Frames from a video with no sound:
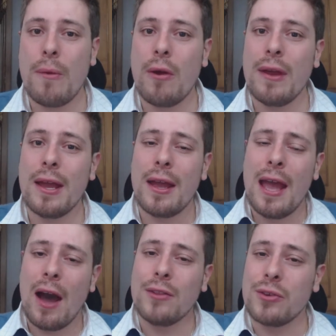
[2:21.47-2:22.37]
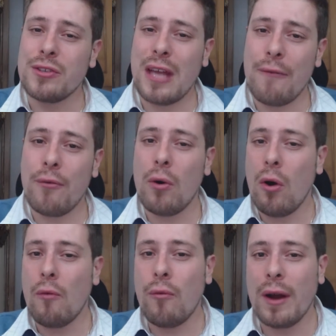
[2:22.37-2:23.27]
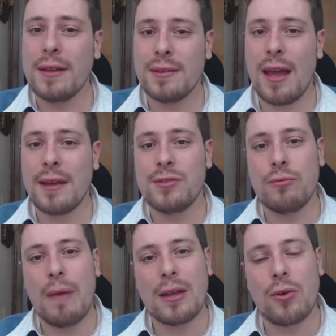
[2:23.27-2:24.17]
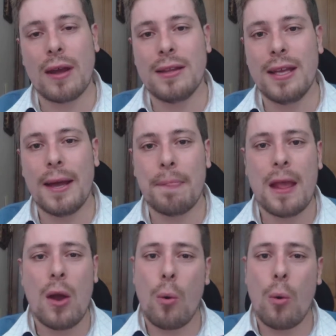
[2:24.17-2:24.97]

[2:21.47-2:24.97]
very understanding of what it takes to make your idea,